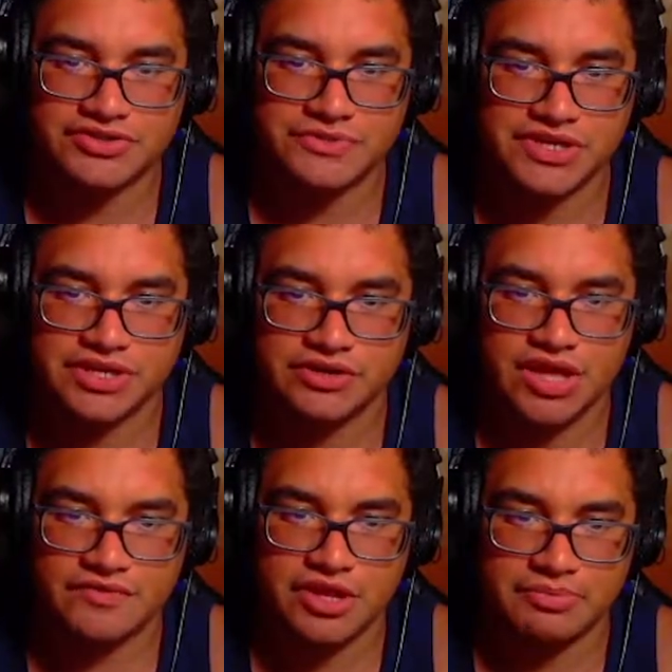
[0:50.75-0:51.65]
so we can
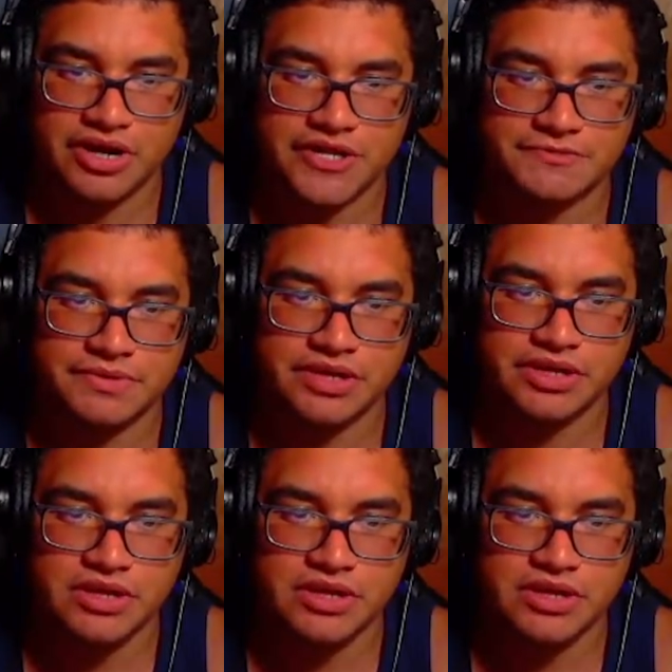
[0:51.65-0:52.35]
level up our HP.